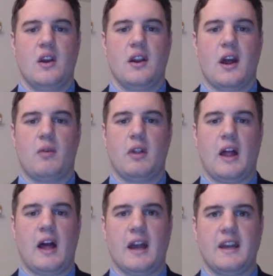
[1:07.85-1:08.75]
And how will
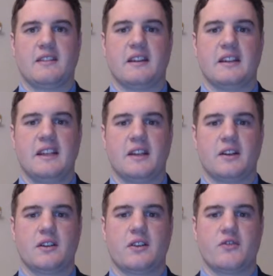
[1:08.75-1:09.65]
I, as a
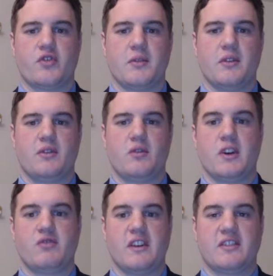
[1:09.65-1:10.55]
leader, contribute to
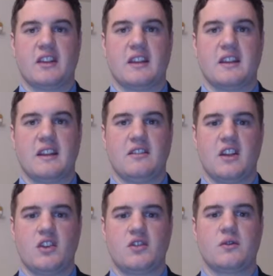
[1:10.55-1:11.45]
addressing these
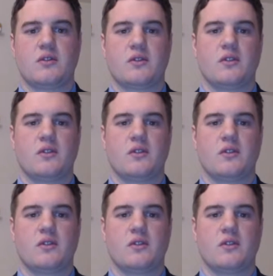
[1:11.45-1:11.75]
issues?